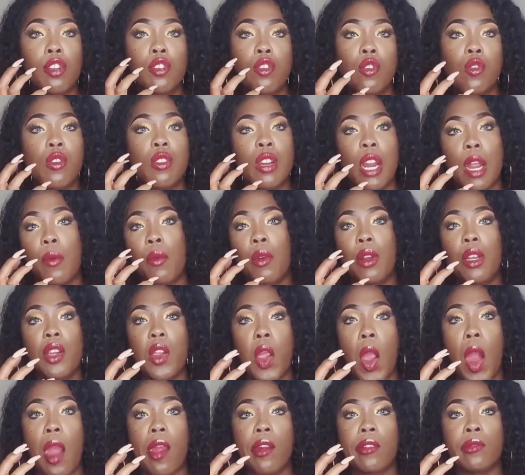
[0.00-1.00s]
you who they really
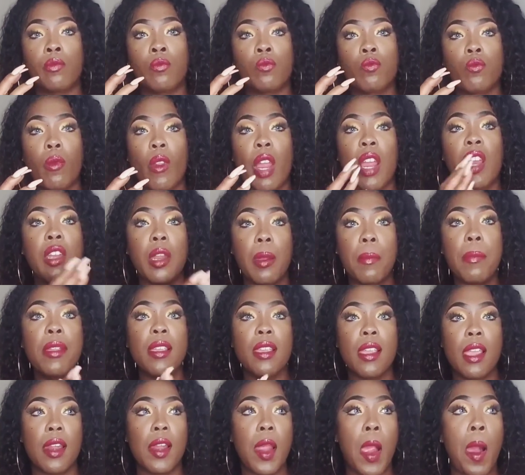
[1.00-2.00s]
are in the
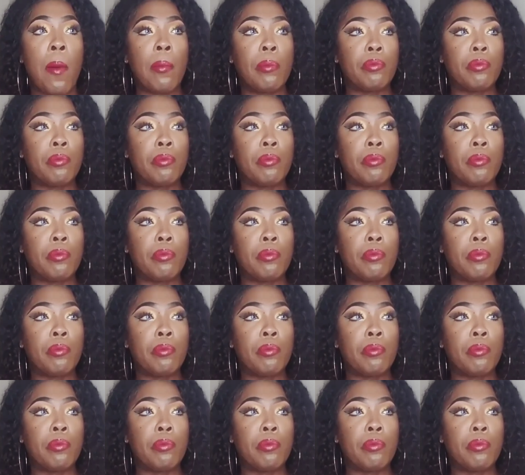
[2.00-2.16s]
beginning.